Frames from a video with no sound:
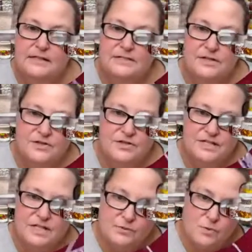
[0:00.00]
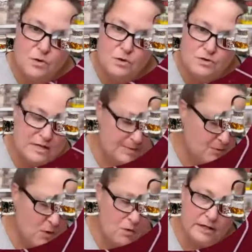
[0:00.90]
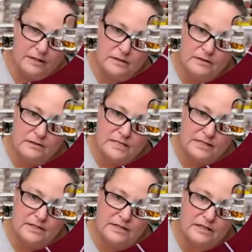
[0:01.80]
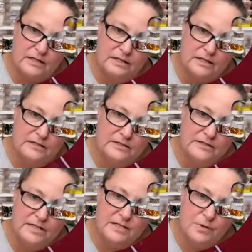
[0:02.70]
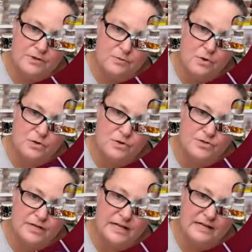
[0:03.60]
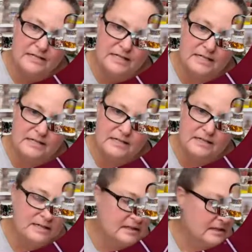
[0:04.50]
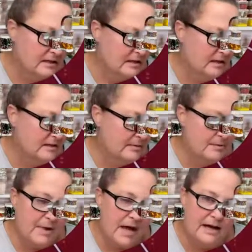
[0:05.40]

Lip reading: So do you see the rollers? Let me roll it. Take a good look. Do you see where the rollers are connecting? Okay. Now I'm going to back